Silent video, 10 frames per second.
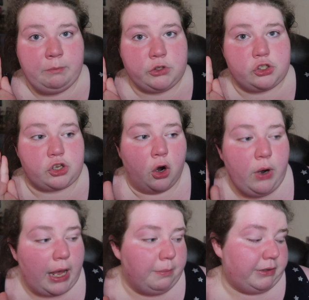I'm
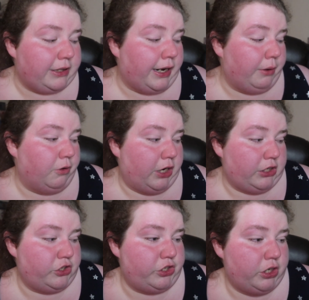so happy that I
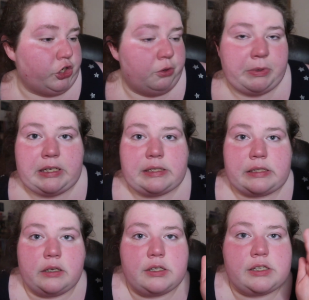watched
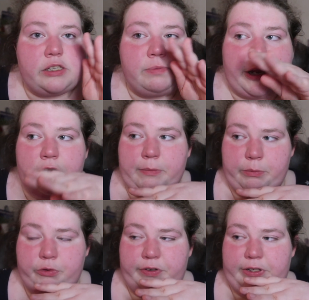Tobey's
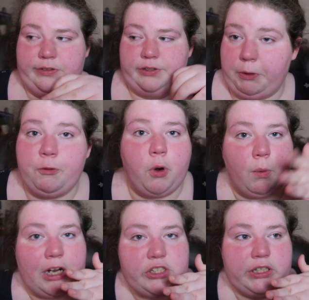Spider-Man movies before
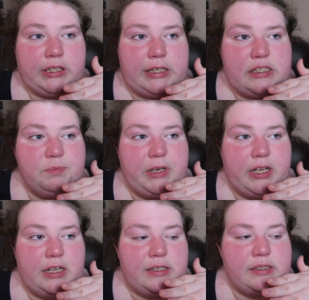watching this
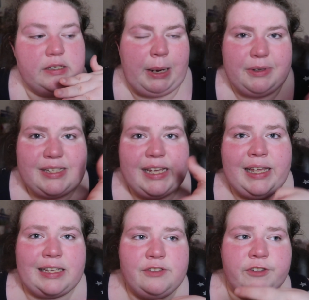because I would say
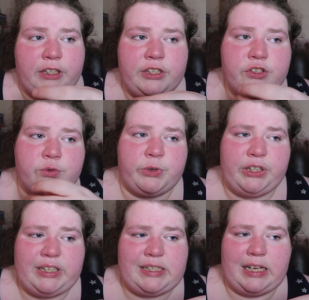his villains
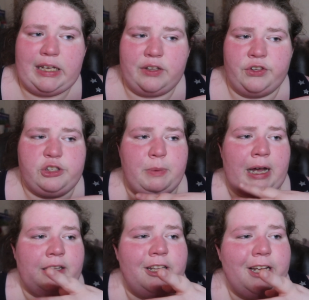really take the
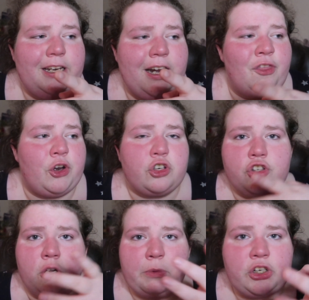spotlight and there's
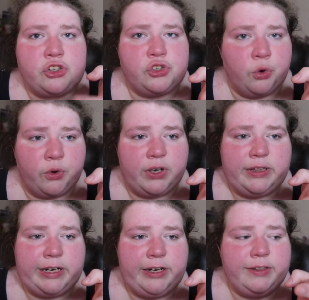so much story
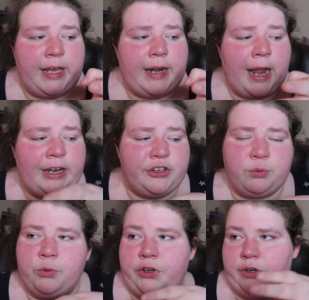there that I
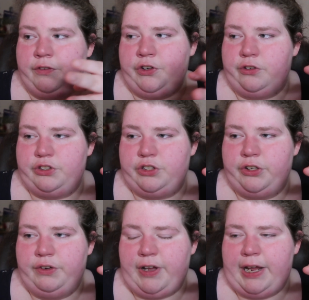just wouldn't have
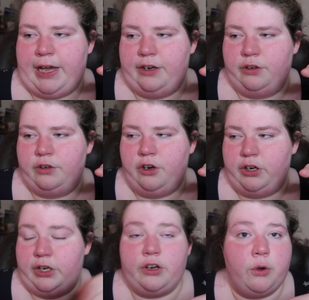understood if I hadn't
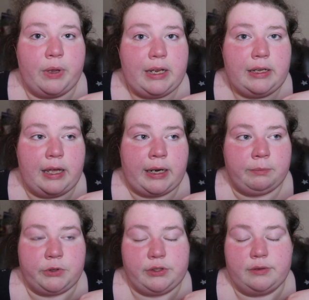gone in knowing and
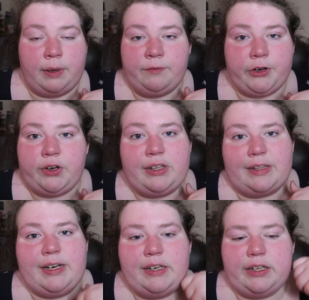I'm just, I'm very
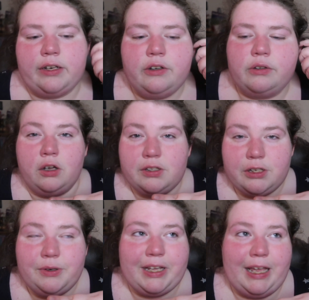glad that I did.
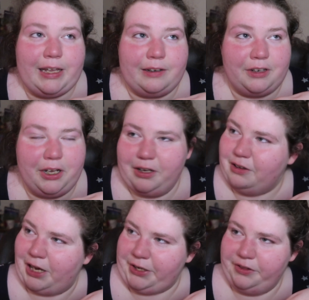Also again,
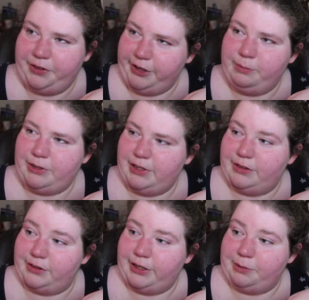I didn't think I'd be saying
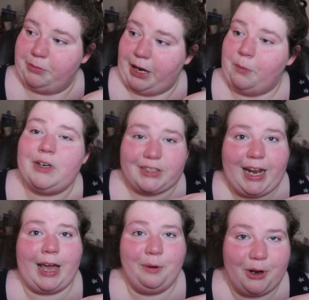this again, but I wish I
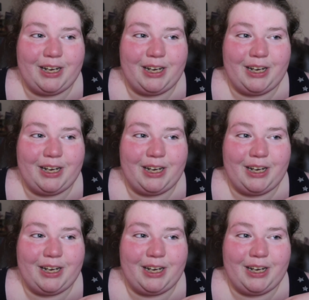had